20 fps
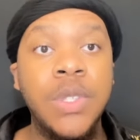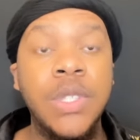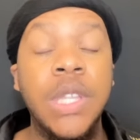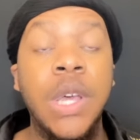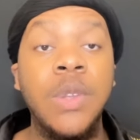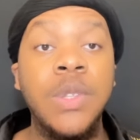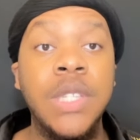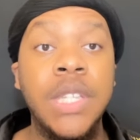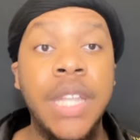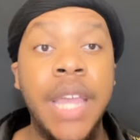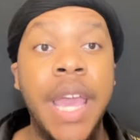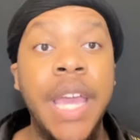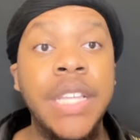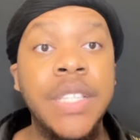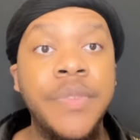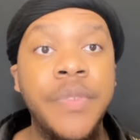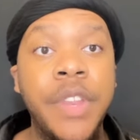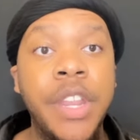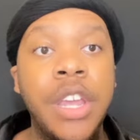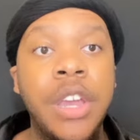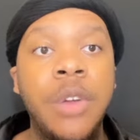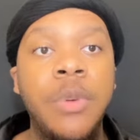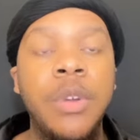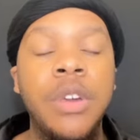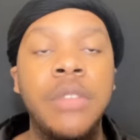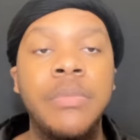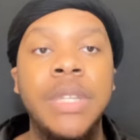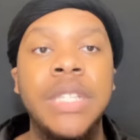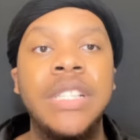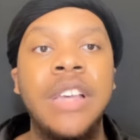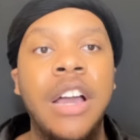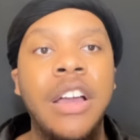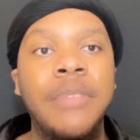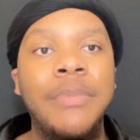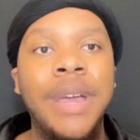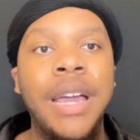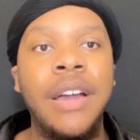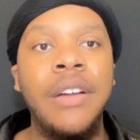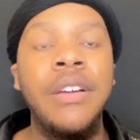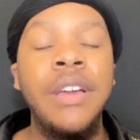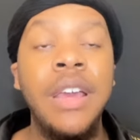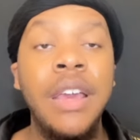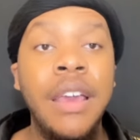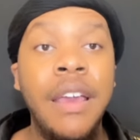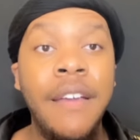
So today's video, we're gonna be talking about